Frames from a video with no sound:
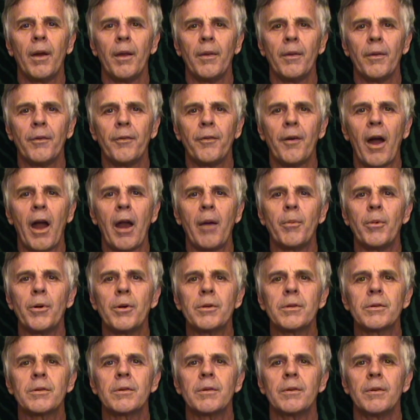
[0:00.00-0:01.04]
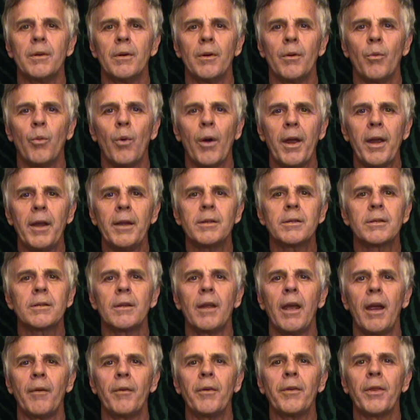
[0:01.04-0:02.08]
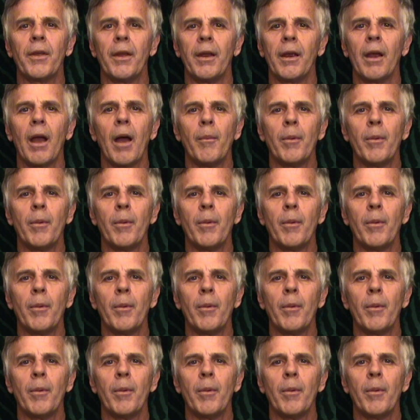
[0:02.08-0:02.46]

and the fibers, the weights, everything.